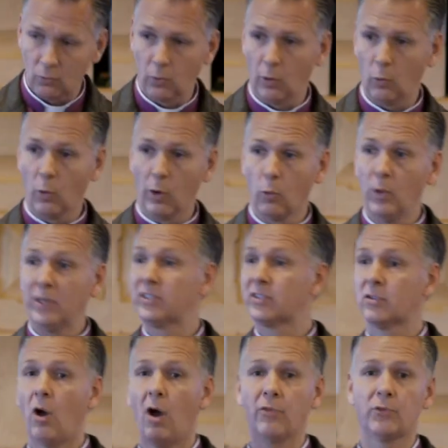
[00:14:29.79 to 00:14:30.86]
were, were
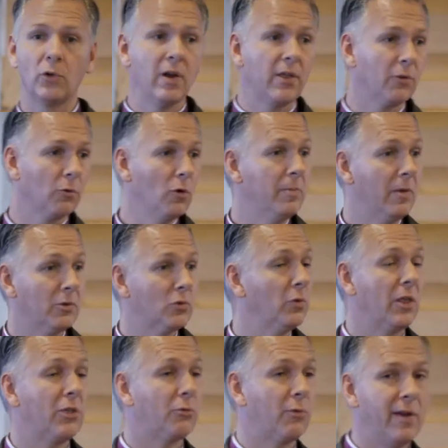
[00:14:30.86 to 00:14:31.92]
whisked off to another room. There was
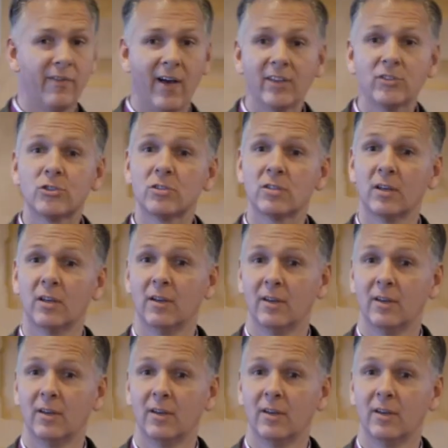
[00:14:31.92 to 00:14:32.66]
only three of us.